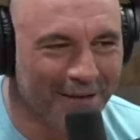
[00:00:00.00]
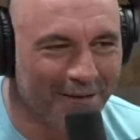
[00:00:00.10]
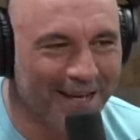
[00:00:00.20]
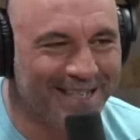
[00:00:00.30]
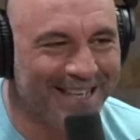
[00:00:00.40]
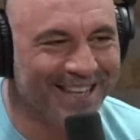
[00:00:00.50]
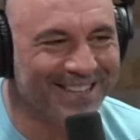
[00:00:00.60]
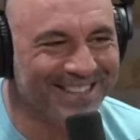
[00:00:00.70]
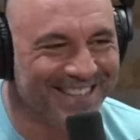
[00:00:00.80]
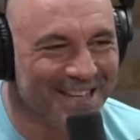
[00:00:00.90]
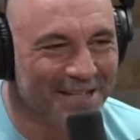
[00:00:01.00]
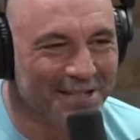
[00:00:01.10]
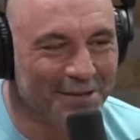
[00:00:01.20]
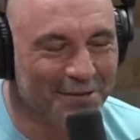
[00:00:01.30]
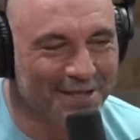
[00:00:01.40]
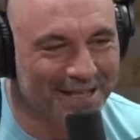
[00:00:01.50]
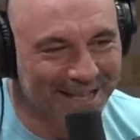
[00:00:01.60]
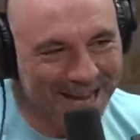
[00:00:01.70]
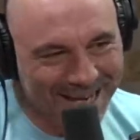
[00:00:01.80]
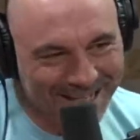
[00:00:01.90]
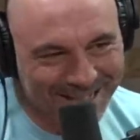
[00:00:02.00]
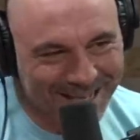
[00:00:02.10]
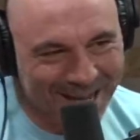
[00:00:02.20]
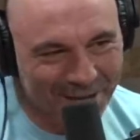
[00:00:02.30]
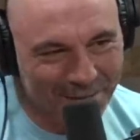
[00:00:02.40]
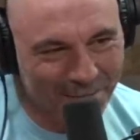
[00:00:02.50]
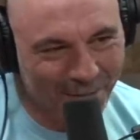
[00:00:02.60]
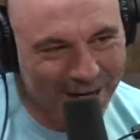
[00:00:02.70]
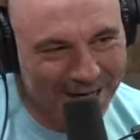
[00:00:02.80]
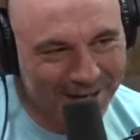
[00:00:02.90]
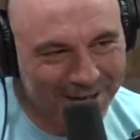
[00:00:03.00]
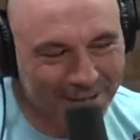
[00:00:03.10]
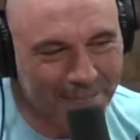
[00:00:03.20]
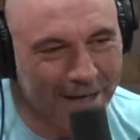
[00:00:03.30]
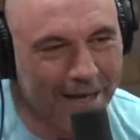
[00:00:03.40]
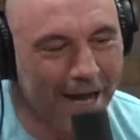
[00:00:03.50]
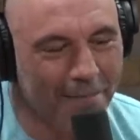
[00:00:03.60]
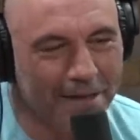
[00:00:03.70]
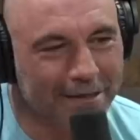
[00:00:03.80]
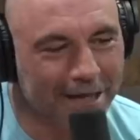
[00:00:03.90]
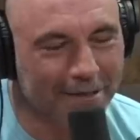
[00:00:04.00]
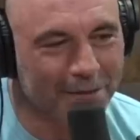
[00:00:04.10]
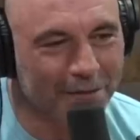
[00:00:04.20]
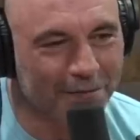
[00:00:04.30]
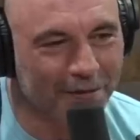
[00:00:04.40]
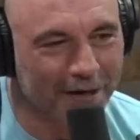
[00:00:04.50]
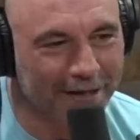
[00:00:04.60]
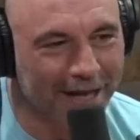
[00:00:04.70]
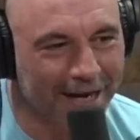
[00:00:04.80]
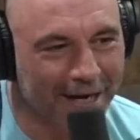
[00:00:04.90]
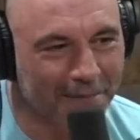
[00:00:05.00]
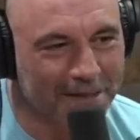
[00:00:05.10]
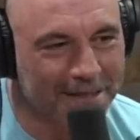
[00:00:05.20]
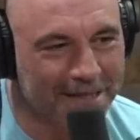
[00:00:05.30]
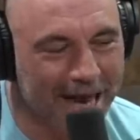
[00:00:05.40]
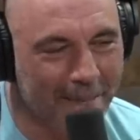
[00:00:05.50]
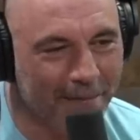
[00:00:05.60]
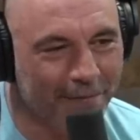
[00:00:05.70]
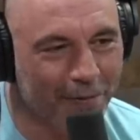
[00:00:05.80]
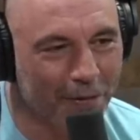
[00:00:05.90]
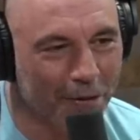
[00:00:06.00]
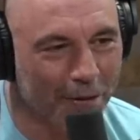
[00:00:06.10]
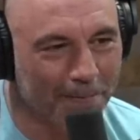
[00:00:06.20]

when I see this dude sliding down rails, I'm like, how many times do you fuck that up and yeah. snap a forearm?